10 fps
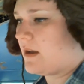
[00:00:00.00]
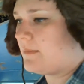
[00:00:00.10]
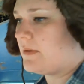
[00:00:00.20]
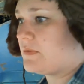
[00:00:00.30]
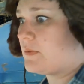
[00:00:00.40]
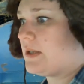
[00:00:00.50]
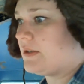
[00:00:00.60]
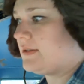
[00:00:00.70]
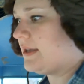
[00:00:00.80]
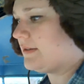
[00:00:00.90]
it was a
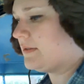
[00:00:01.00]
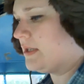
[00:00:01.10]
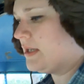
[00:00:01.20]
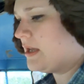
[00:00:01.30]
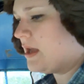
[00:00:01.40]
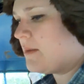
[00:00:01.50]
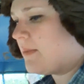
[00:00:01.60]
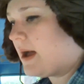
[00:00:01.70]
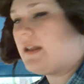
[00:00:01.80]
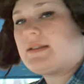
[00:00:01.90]
really good deal.
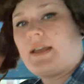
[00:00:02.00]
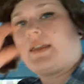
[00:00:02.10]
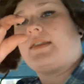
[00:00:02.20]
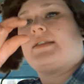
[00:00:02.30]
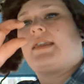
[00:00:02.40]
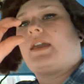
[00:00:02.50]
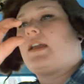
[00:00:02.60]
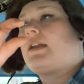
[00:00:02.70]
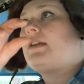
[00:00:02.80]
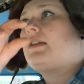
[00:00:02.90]
But it's like this
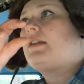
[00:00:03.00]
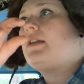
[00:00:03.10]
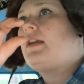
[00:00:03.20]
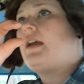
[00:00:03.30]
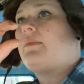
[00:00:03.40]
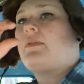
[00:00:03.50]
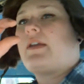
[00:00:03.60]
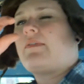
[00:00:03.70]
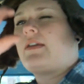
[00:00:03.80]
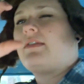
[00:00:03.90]
thick, and we
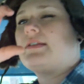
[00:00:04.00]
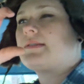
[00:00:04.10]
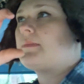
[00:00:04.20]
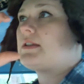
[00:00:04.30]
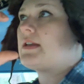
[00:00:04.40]
only have like this